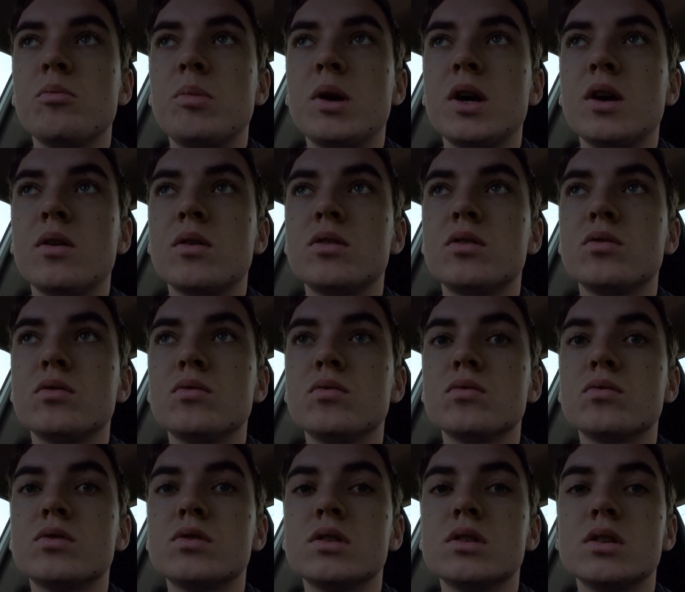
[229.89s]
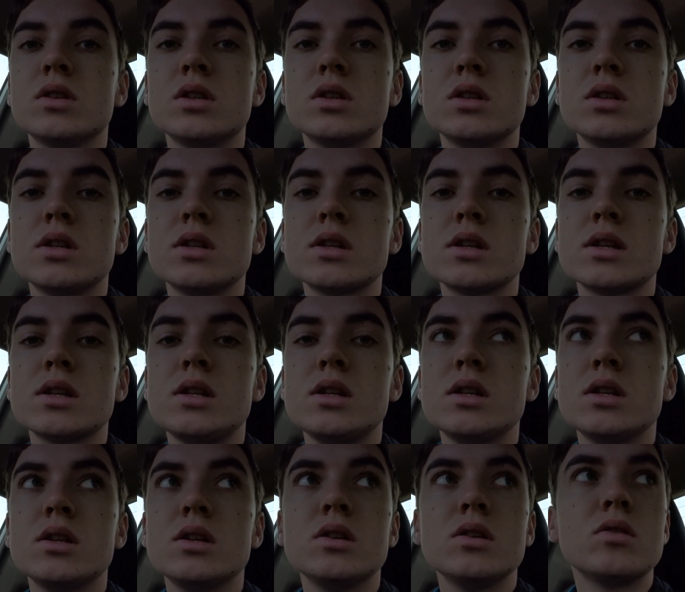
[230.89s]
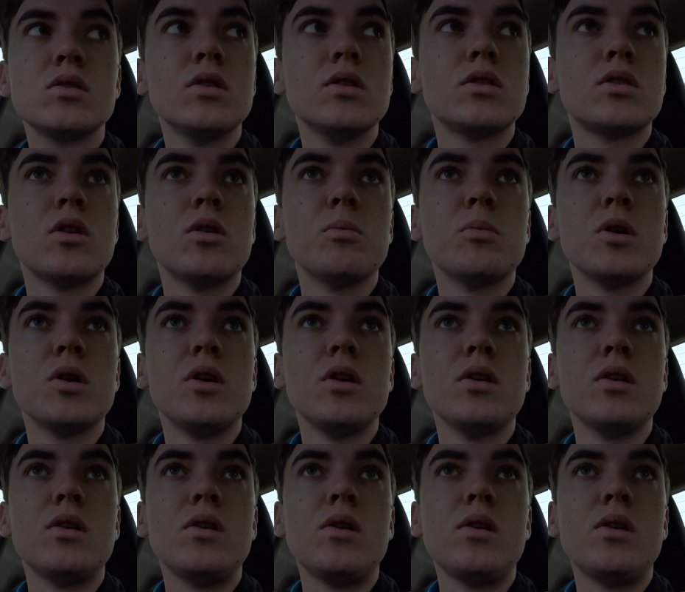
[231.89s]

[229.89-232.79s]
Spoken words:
power tools. Good combo.